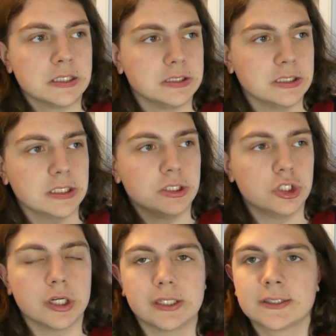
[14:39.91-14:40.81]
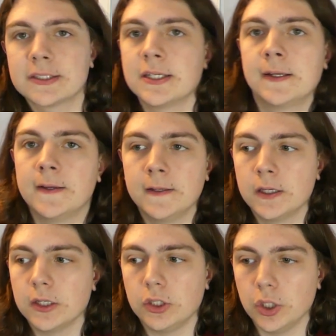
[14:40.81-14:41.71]
did just
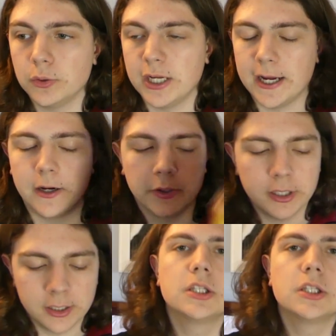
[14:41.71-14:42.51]
go down.